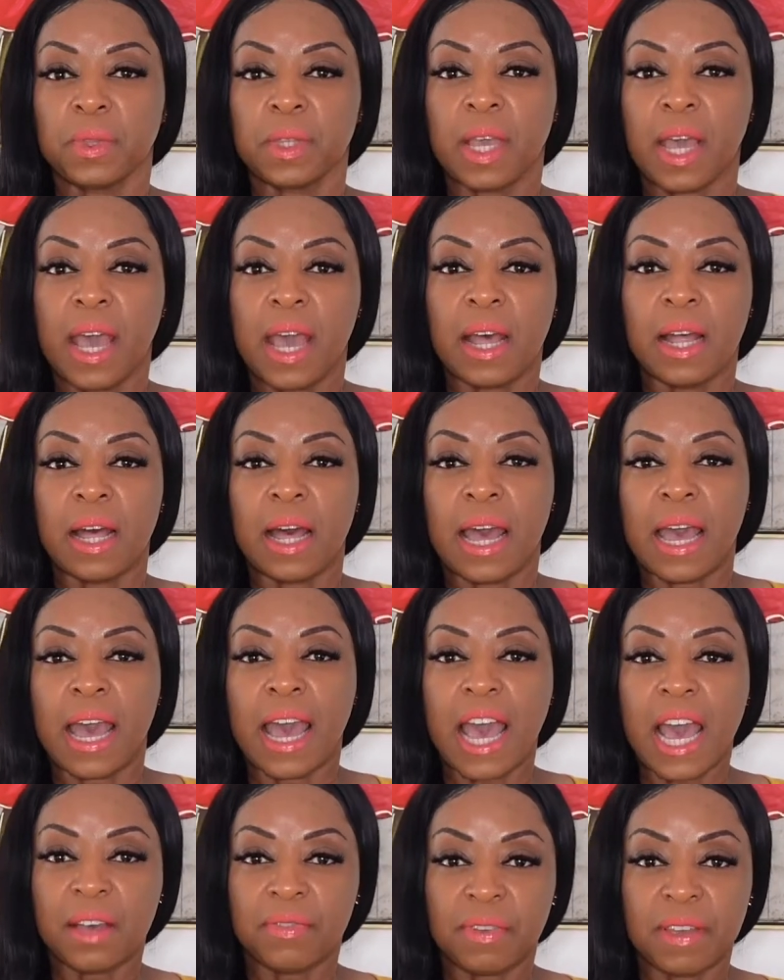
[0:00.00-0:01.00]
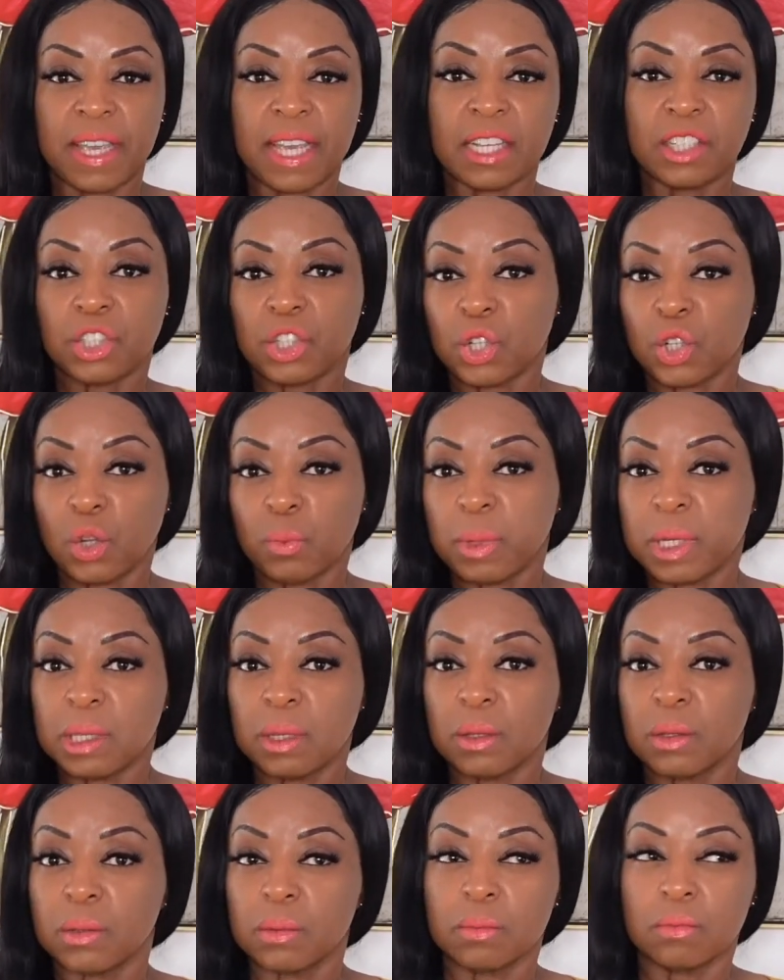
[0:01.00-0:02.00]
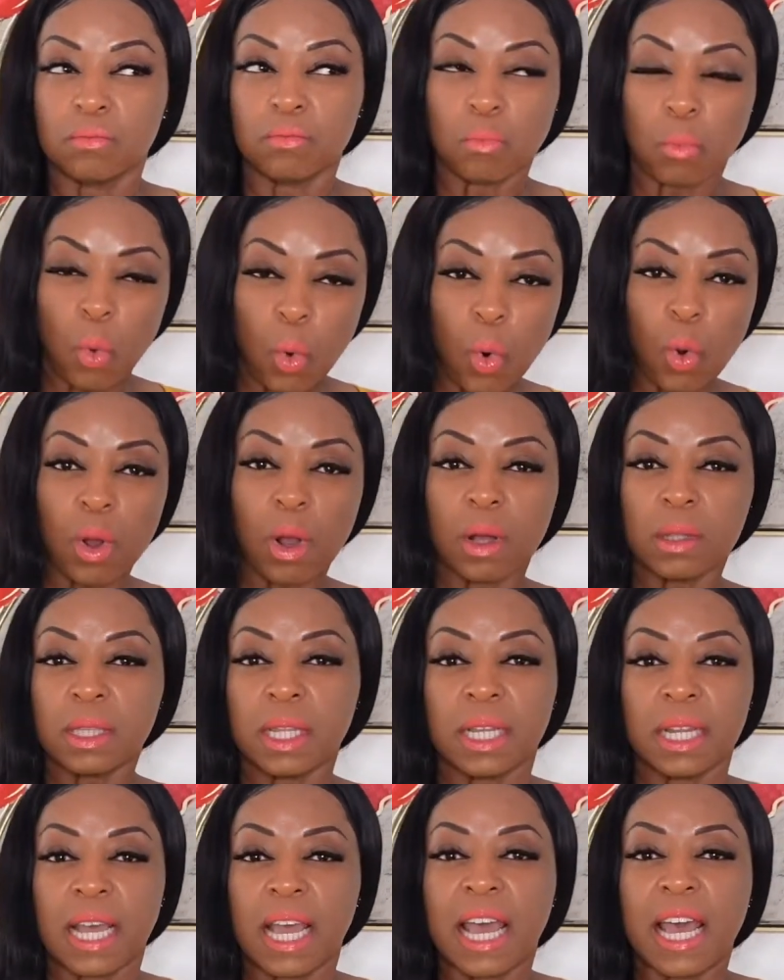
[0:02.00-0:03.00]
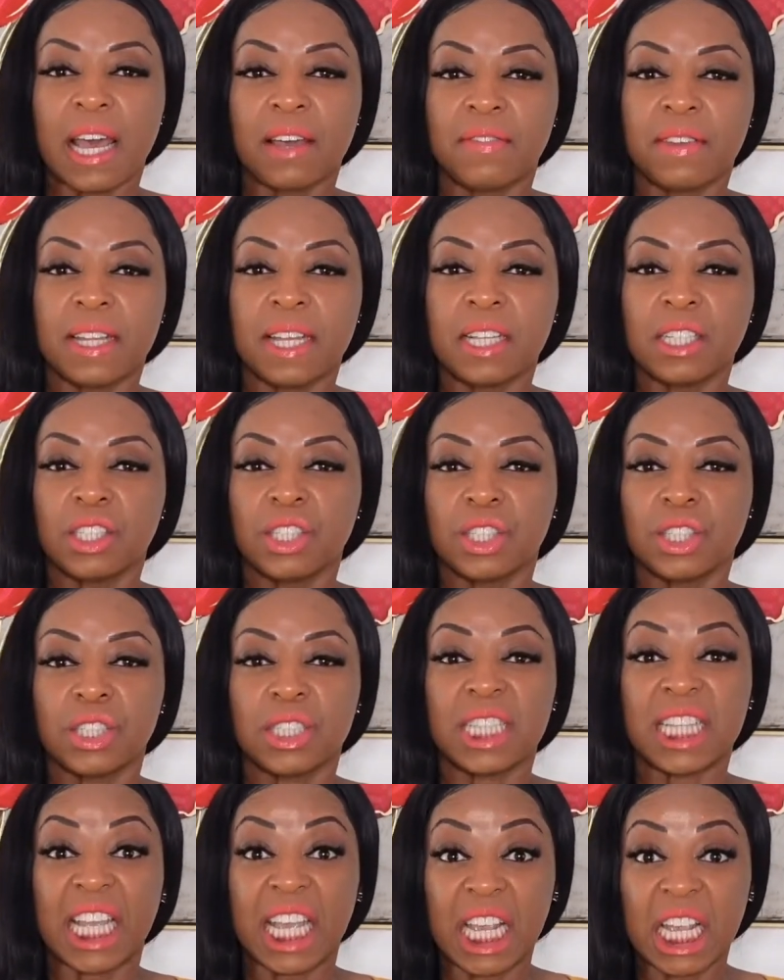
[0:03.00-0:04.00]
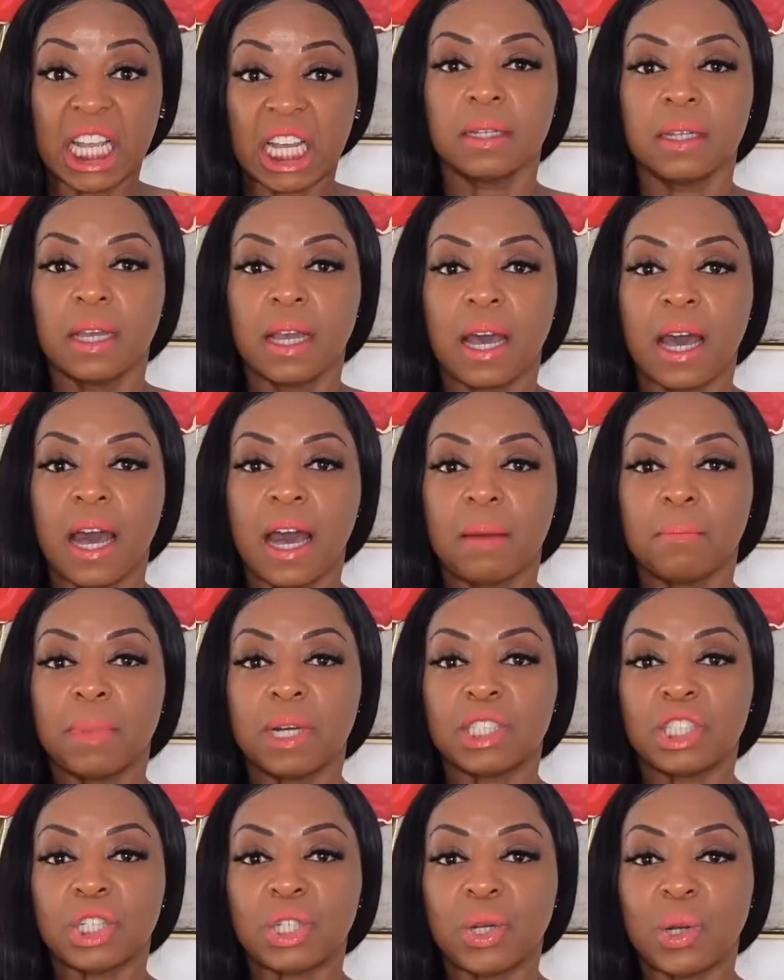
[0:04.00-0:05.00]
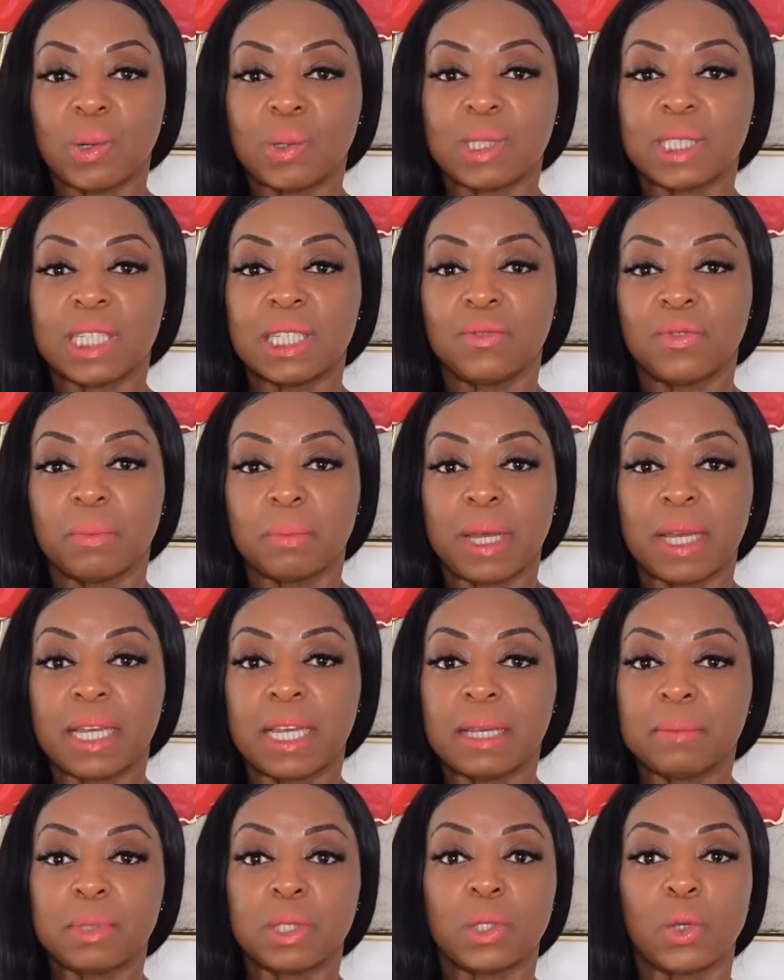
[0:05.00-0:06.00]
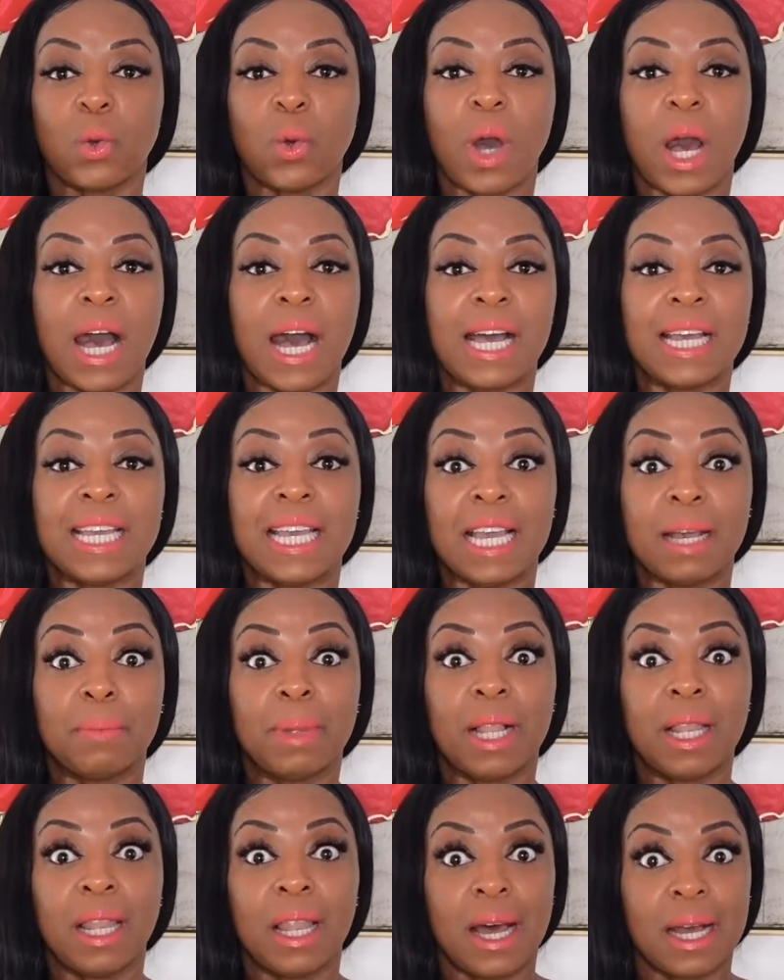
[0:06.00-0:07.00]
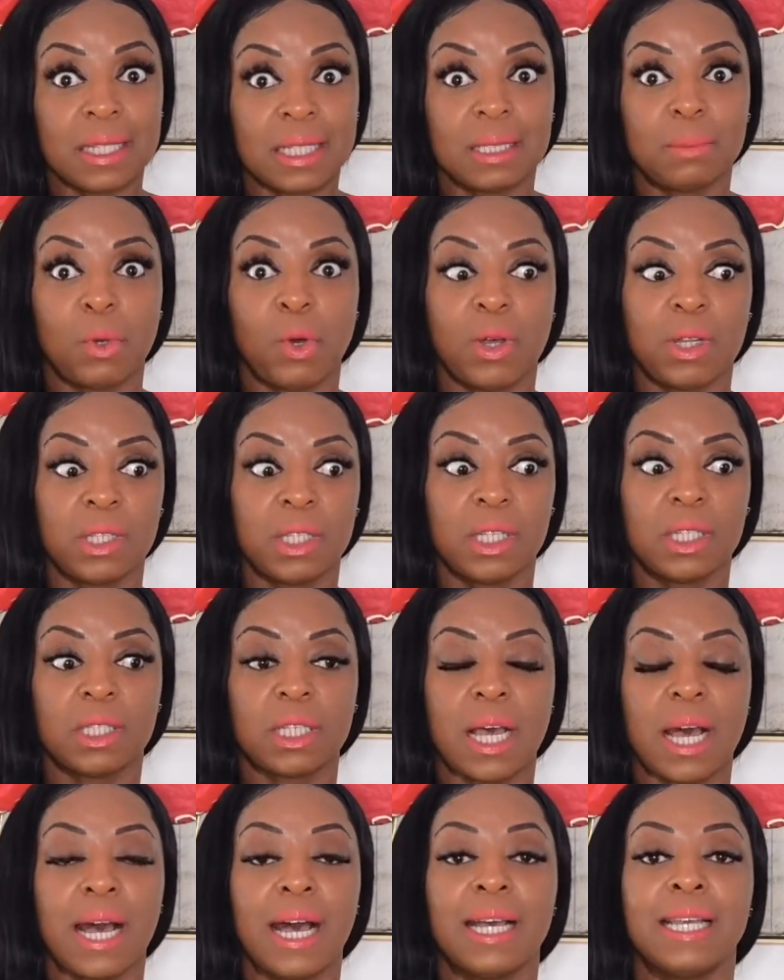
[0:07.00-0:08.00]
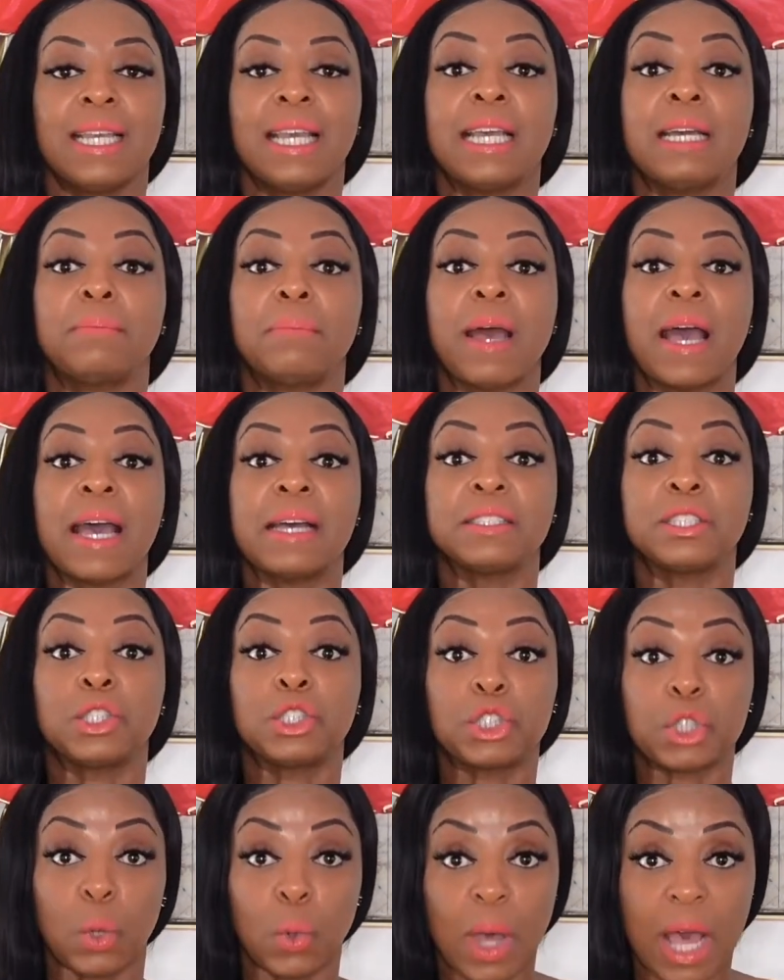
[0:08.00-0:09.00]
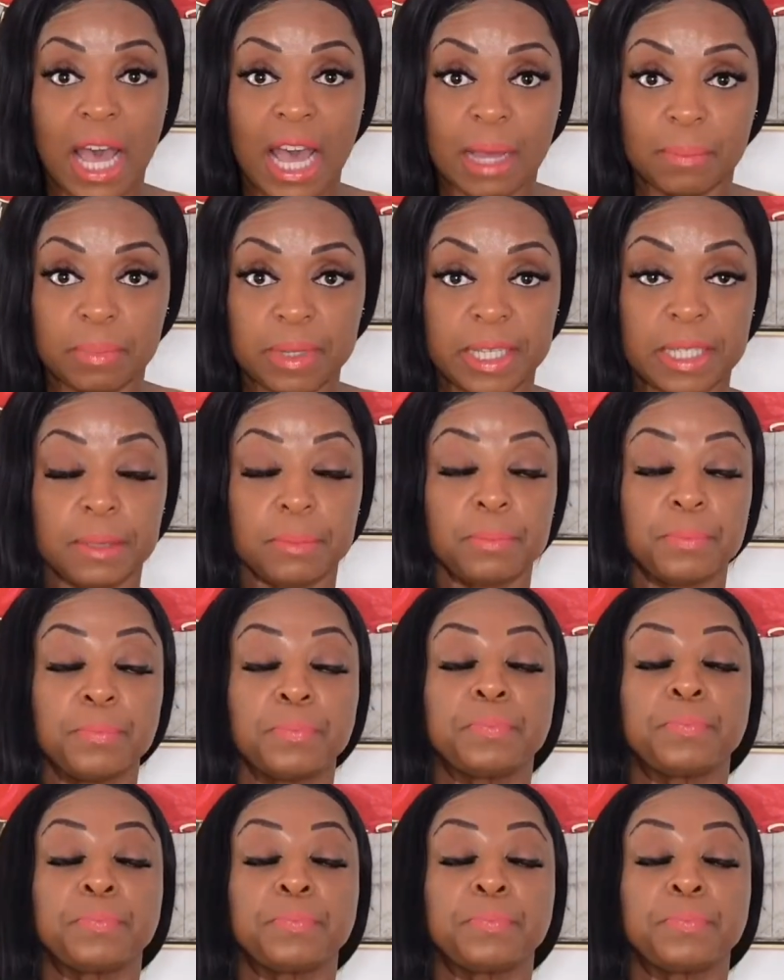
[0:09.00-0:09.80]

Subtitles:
a half an inch, a little bit more than a half an inch thick. How much it goes in for my hips, so I am a lot smaller than this. I am so happy